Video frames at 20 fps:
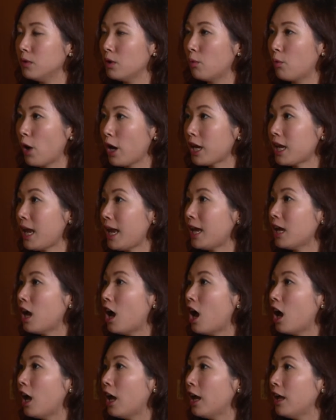working
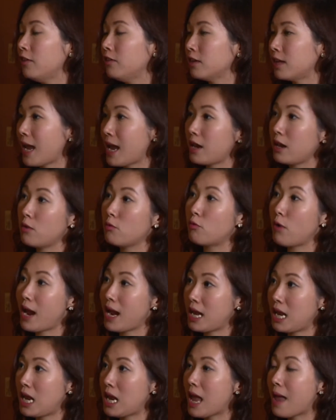on getting
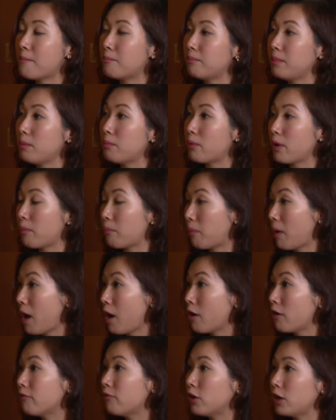ready and be
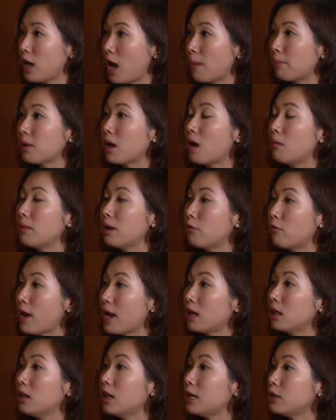prepared for the upcoming
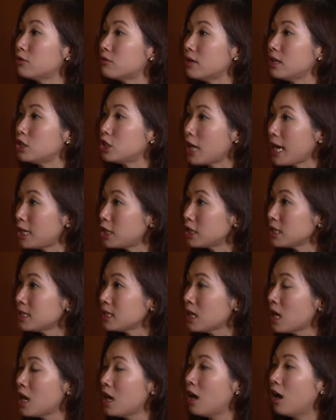regulatory
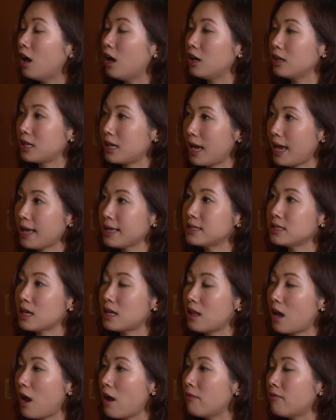changes on KICS
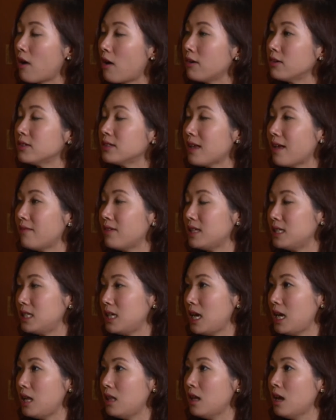and IFRS
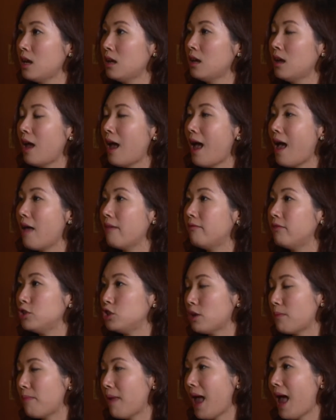17. And for
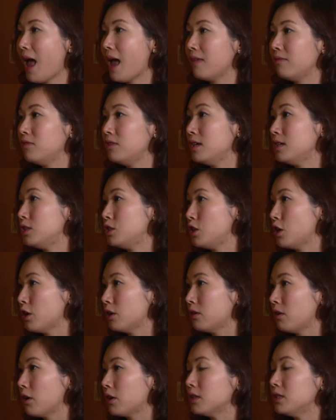Japan, this
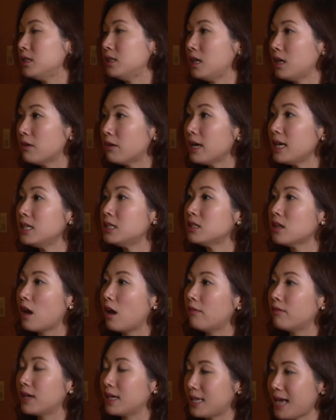year there are a series
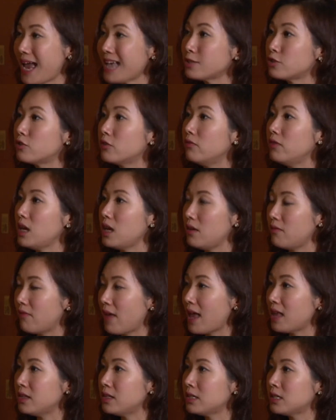of catastrophe
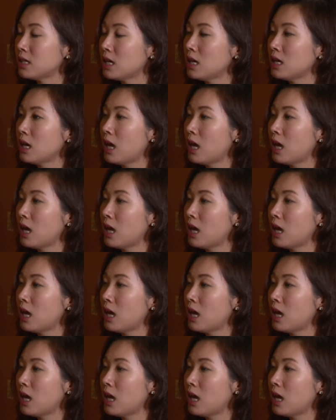events.